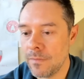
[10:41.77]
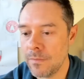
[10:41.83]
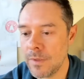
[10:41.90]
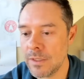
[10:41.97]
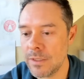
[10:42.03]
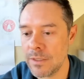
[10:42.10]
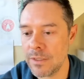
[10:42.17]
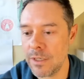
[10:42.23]

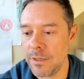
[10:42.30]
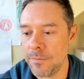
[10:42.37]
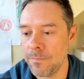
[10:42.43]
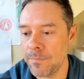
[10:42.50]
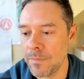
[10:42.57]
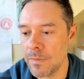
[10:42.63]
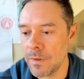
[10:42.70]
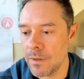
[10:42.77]
see.
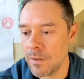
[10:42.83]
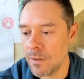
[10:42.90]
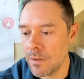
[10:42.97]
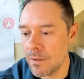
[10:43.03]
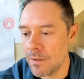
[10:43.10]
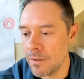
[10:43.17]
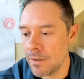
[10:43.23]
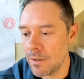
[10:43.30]

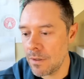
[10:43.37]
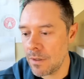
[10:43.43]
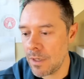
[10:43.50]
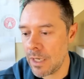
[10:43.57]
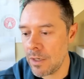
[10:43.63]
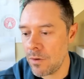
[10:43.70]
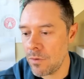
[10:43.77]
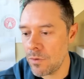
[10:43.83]

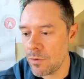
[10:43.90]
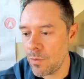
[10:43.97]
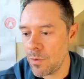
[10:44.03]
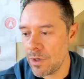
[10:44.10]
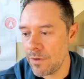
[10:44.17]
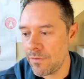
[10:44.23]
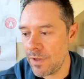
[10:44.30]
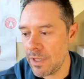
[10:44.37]
I owned
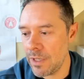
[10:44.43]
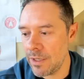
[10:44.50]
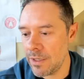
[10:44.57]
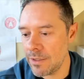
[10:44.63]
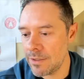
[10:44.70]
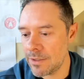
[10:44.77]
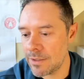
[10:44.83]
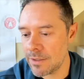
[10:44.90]
one of
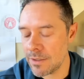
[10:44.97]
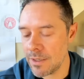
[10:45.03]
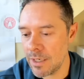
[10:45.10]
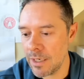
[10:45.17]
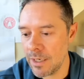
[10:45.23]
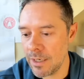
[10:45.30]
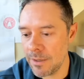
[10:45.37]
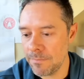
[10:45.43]
his,
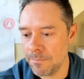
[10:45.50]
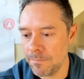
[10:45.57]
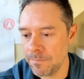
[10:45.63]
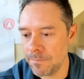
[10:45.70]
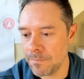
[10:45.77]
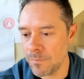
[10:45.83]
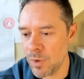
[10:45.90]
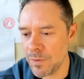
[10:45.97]

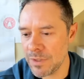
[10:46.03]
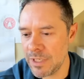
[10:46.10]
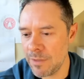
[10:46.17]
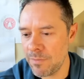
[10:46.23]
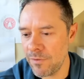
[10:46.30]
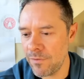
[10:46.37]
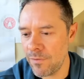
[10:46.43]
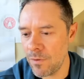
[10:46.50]
where was he
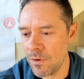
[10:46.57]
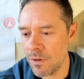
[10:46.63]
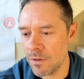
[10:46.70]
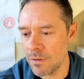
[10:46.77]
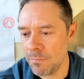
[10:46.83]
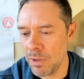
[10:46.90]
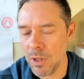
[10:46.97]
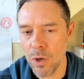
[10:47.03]
before?
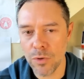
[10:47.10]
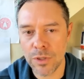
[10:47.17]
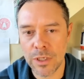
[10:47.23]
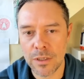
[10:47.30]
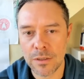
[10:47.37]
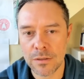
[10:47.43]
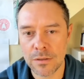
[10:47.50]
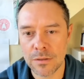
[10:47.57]

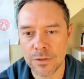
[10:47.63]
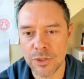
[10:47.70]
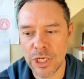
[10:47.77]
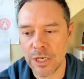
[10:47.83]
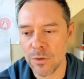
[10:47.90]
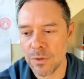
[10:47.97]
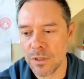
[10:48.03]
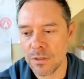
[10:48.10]
Bologna,
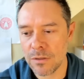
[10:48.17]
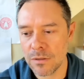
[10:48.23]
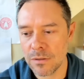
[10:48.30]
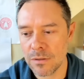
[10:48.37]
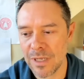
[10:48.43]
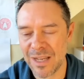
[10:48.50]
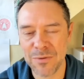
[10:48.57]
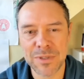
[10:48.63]
Genoa.
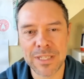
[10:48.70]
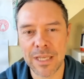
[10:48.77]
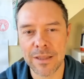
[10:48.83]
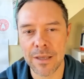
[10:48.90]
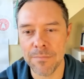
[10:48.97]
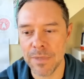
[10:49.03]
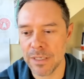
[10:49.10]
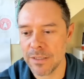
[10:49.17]
I always get
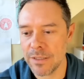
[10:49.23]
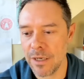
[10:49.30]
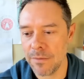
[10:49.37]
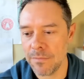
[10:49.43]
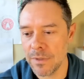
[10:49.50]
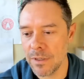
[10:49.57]
them mixed up.